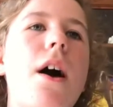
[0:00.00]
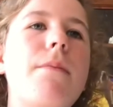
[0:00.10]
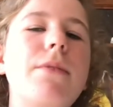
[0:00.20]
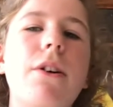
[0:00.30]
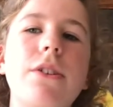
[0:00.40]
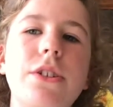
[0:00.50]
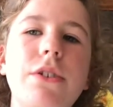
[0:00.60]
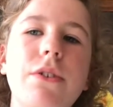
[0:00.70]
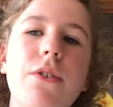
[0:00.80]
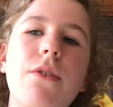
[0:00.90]
Lauren's
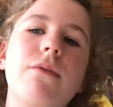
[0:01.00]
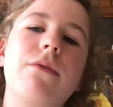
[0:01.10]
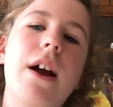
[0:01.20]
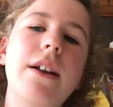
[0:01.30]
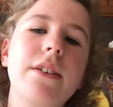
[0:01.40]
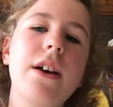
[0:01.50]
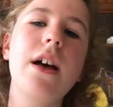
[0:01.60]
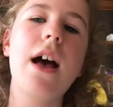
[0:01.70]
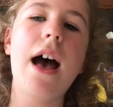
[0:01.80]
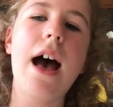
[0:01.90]
unicorn friend.
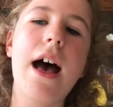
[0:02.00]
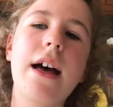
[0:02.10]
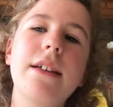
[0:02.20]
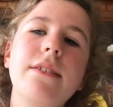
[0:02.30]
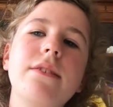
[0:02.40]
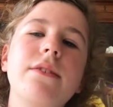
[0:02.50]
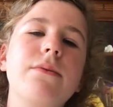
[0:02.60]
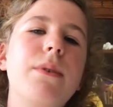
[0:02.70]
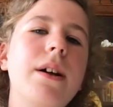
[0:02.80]
And,